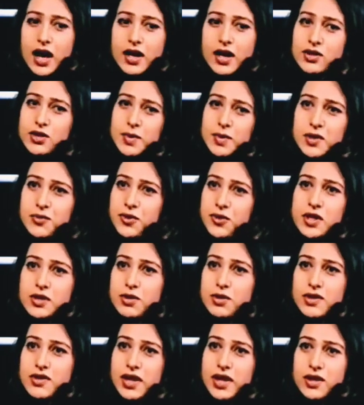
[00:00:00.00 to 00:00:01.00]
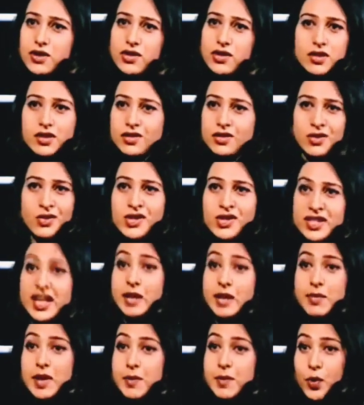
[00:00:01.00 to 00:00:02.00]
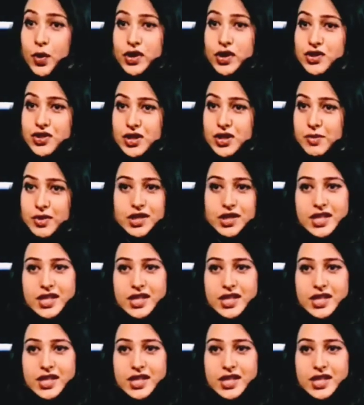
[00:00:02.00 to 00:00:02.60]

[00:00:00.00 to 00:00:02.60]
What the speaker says: I used to be the first one ready to recite my poetry